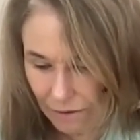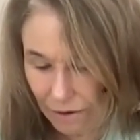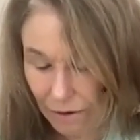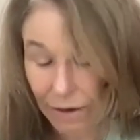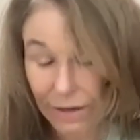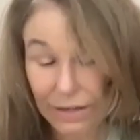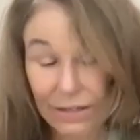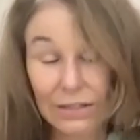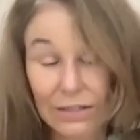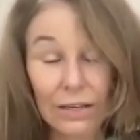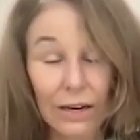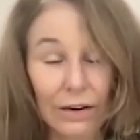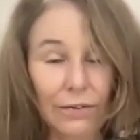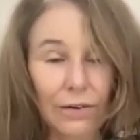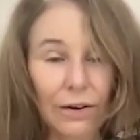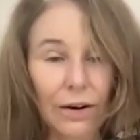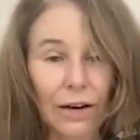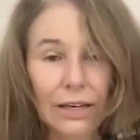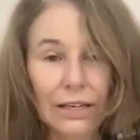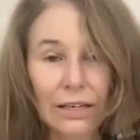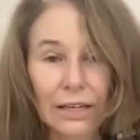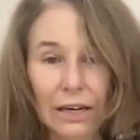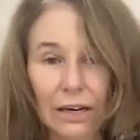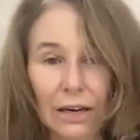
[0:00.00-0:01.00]
I
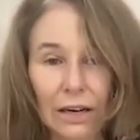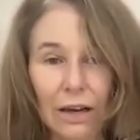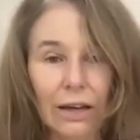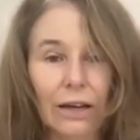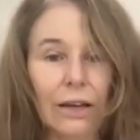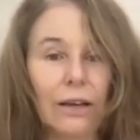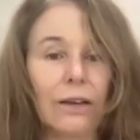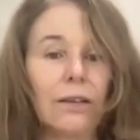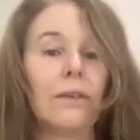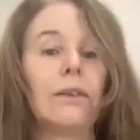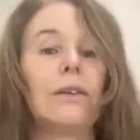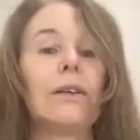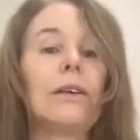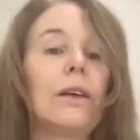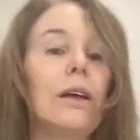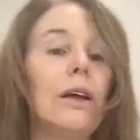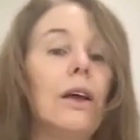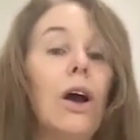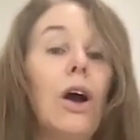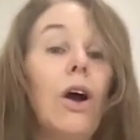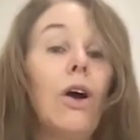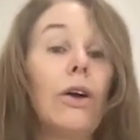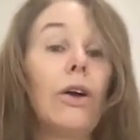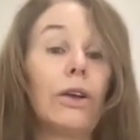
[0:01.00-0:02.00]
definitely did like it.
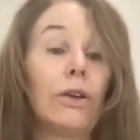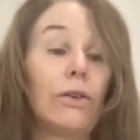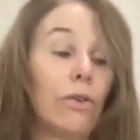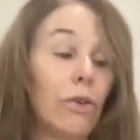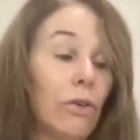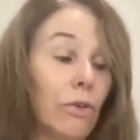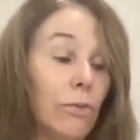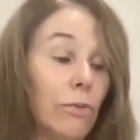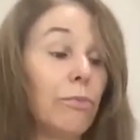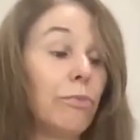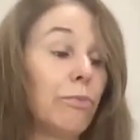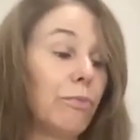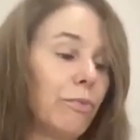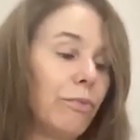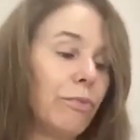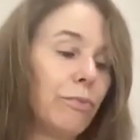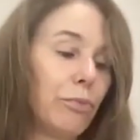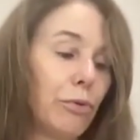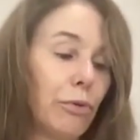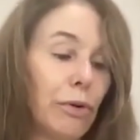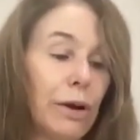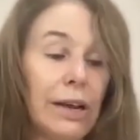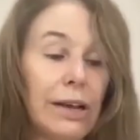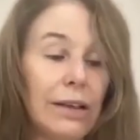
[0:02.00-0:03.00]
Oh, you got to
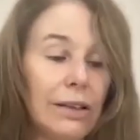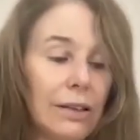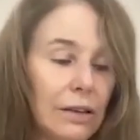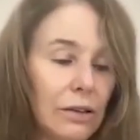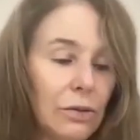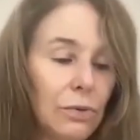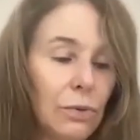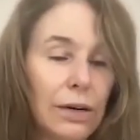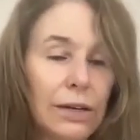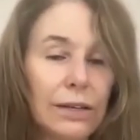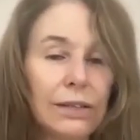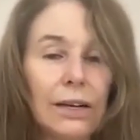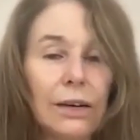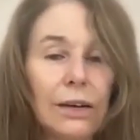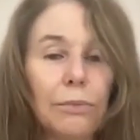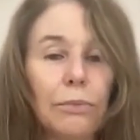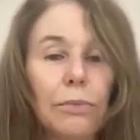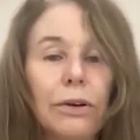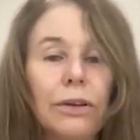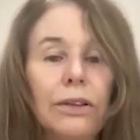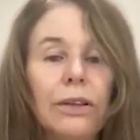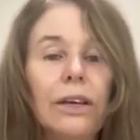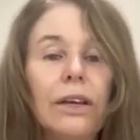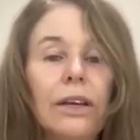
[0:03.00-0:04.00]
breathe is what he said.
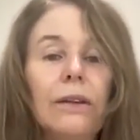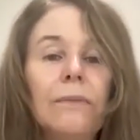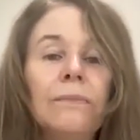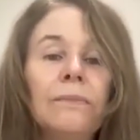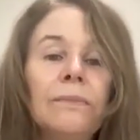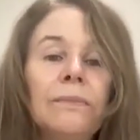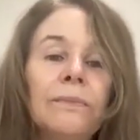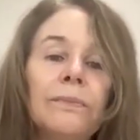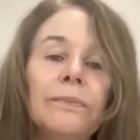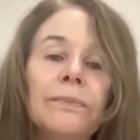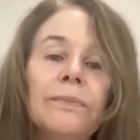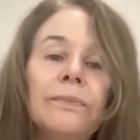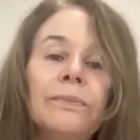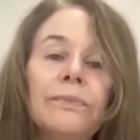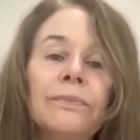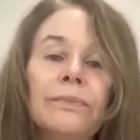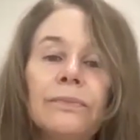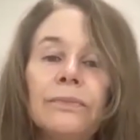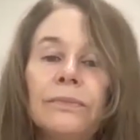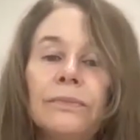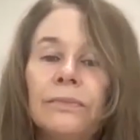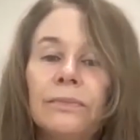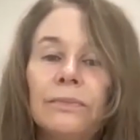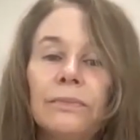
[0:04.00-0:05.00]
Breathe in,
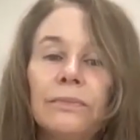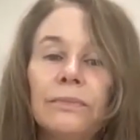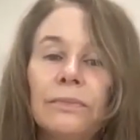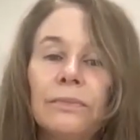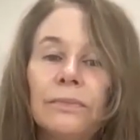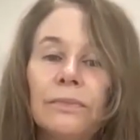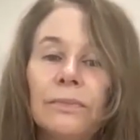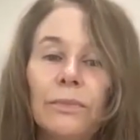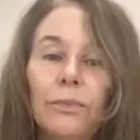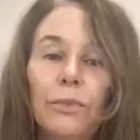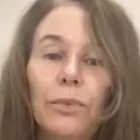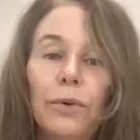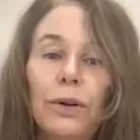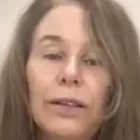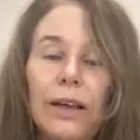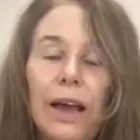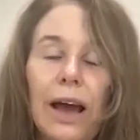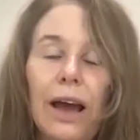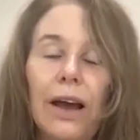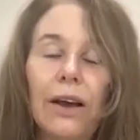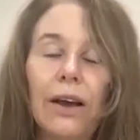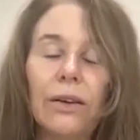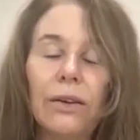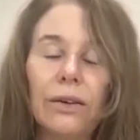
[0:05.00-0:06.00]
breathe
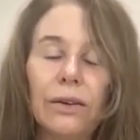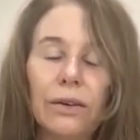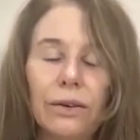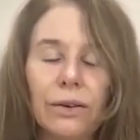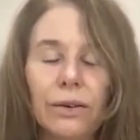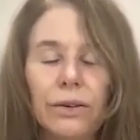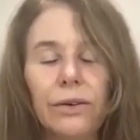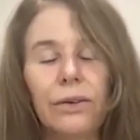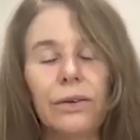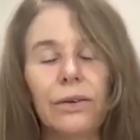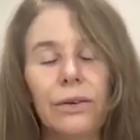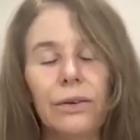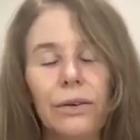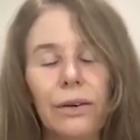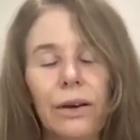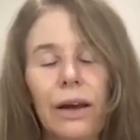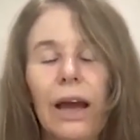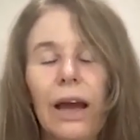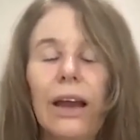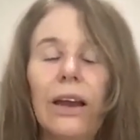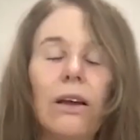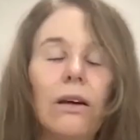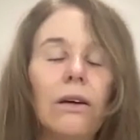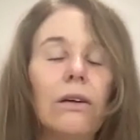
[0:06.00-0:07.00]
out.
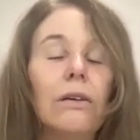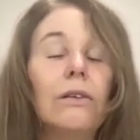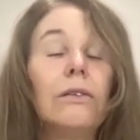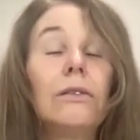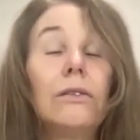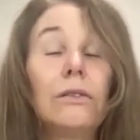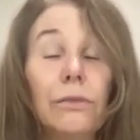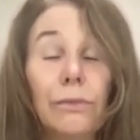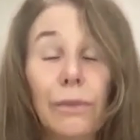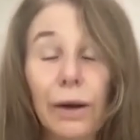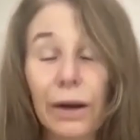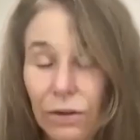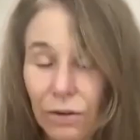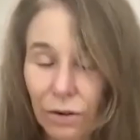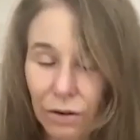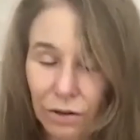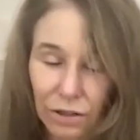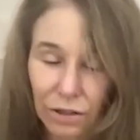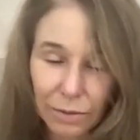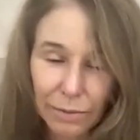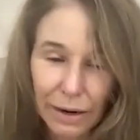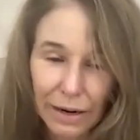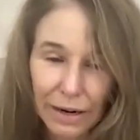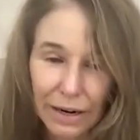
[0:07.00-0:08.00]
And oh my
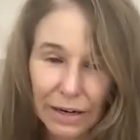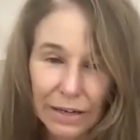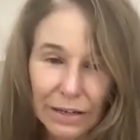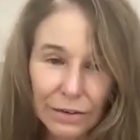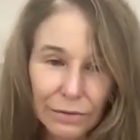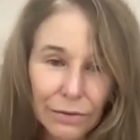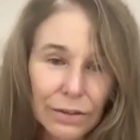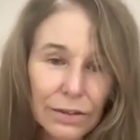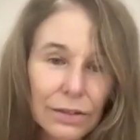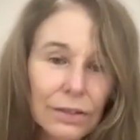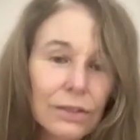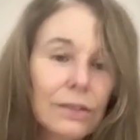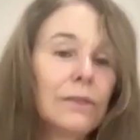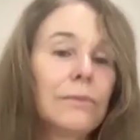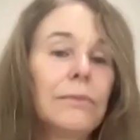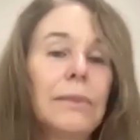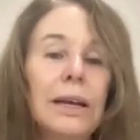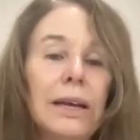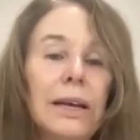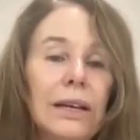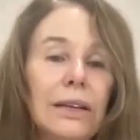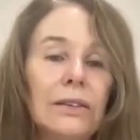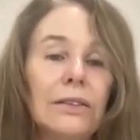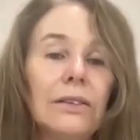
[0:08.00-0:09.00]
gosh, it made a difference to
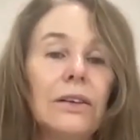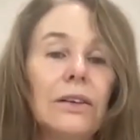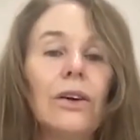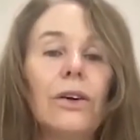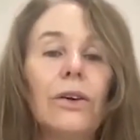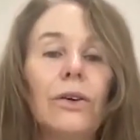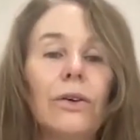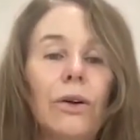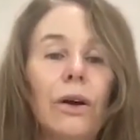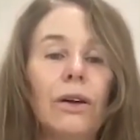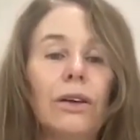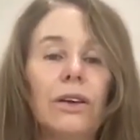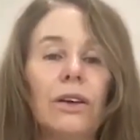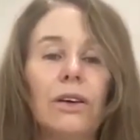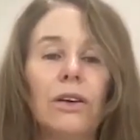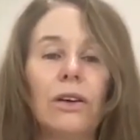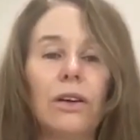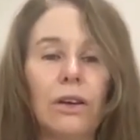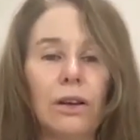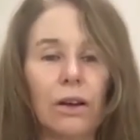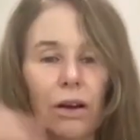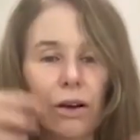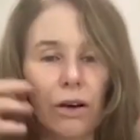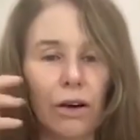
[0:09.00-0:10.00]
me. So you
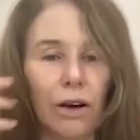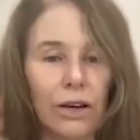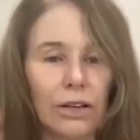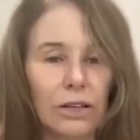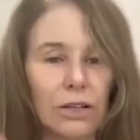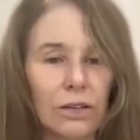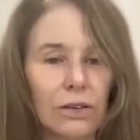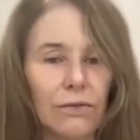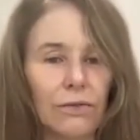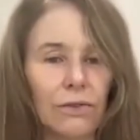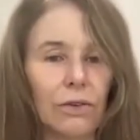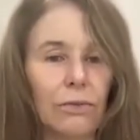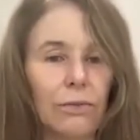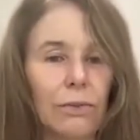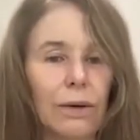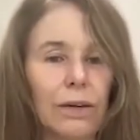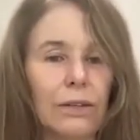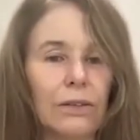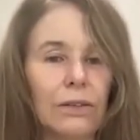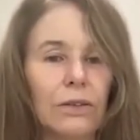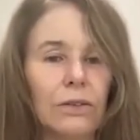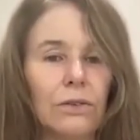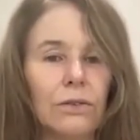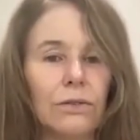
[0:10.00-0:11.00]
can know, I just felt
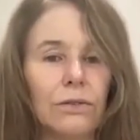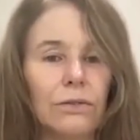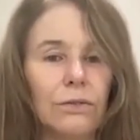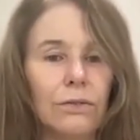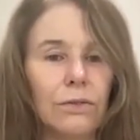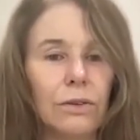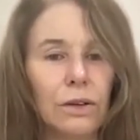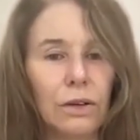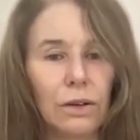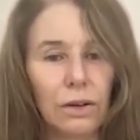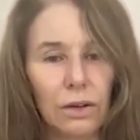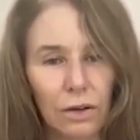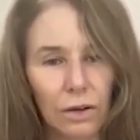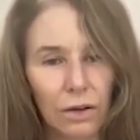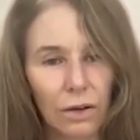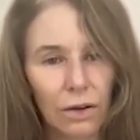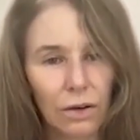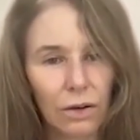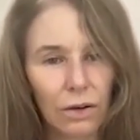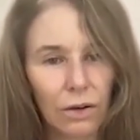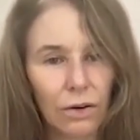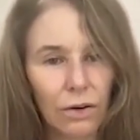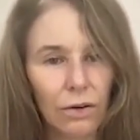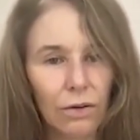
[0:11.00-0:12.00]
myself
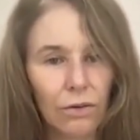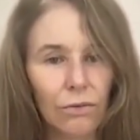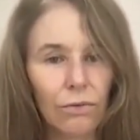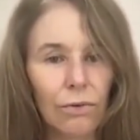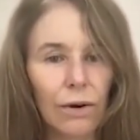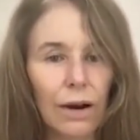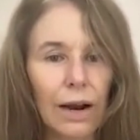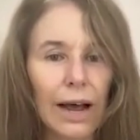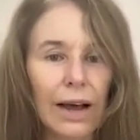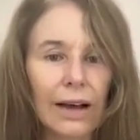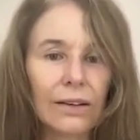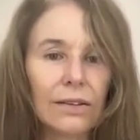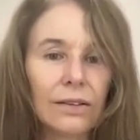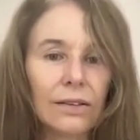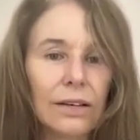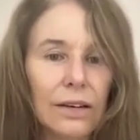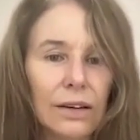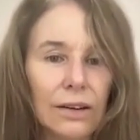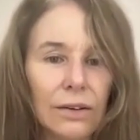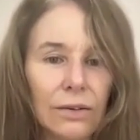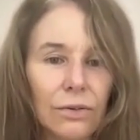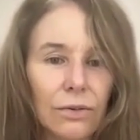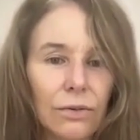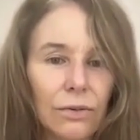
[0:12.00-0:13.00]

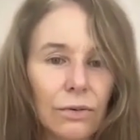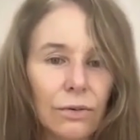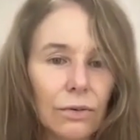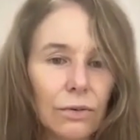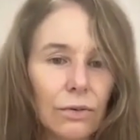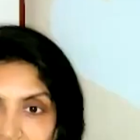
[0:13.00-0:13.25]
relaxing. Relax.